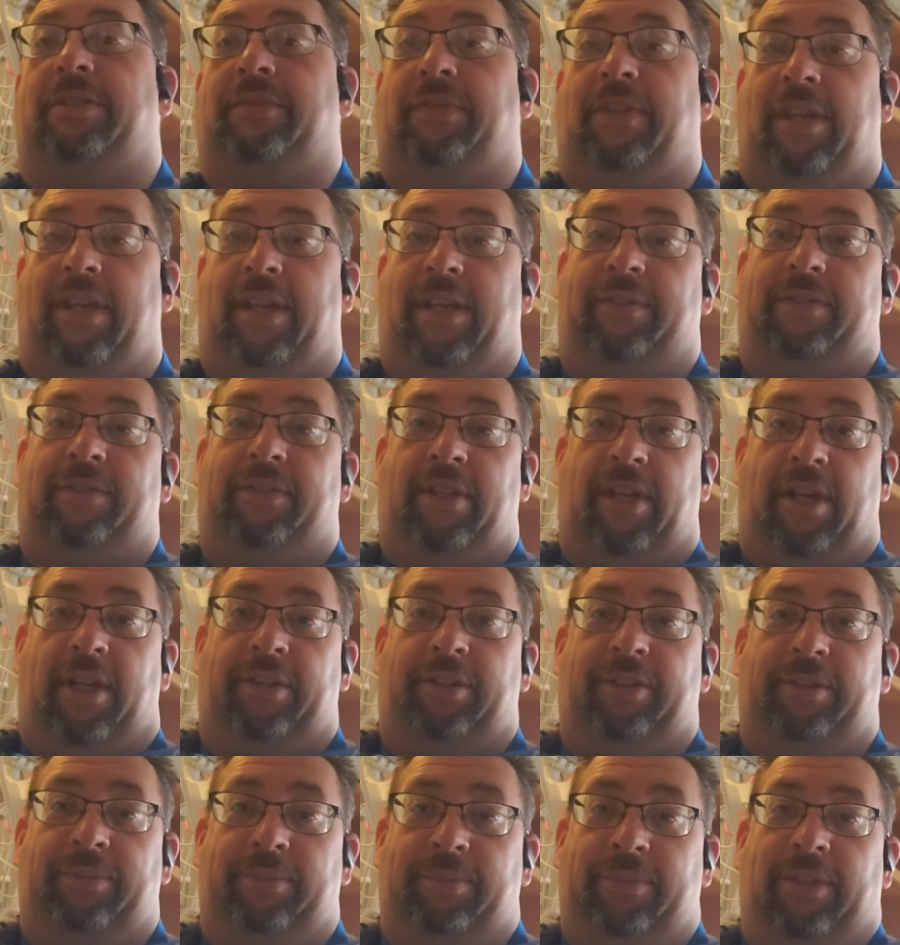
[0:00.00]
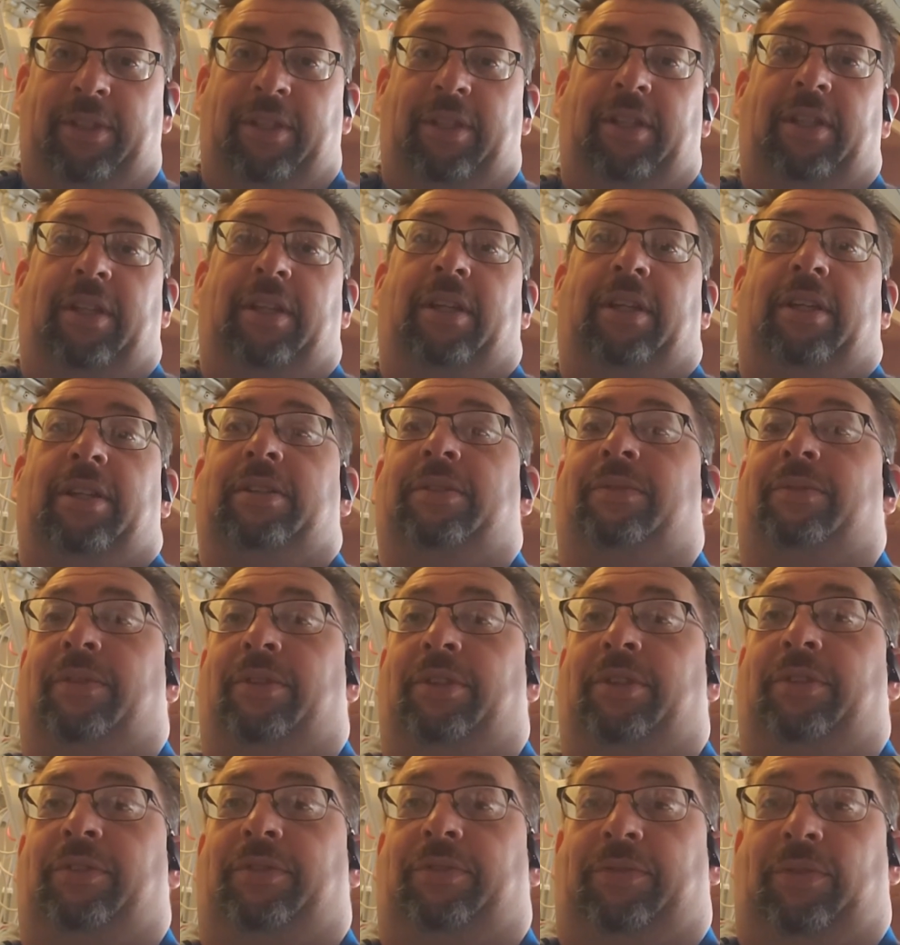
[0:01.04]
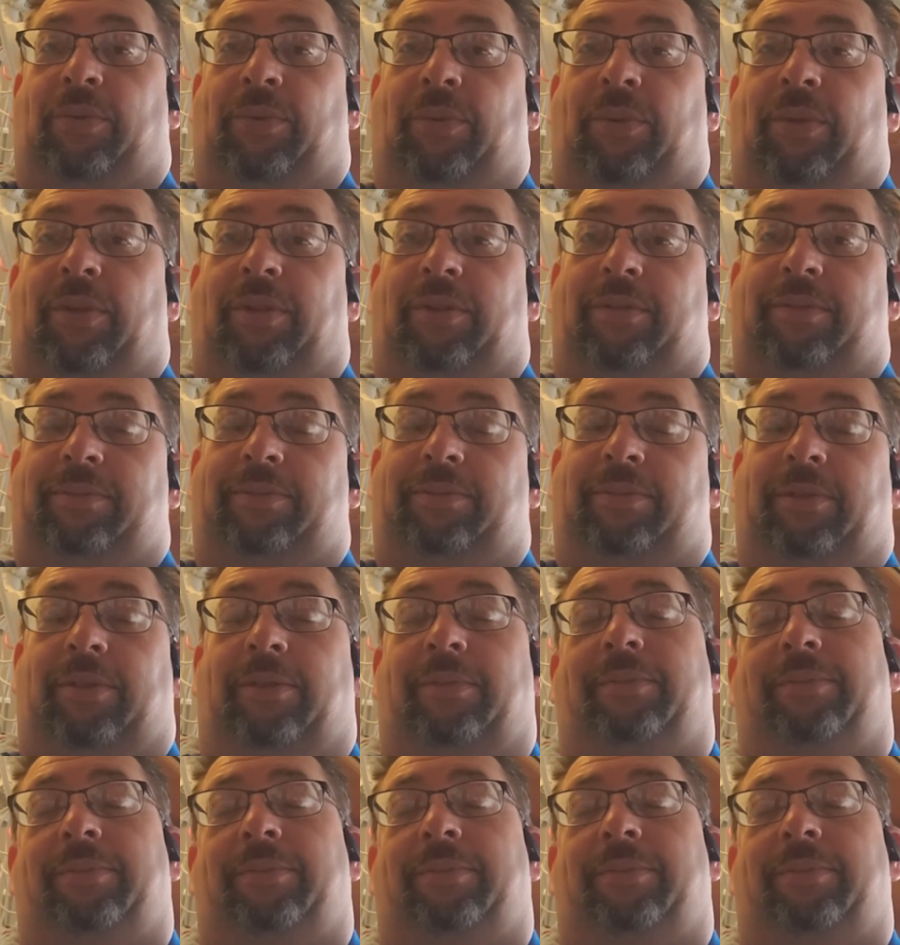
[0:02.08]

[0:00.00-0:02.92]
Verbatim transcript: of a half dollar. When you're four, well,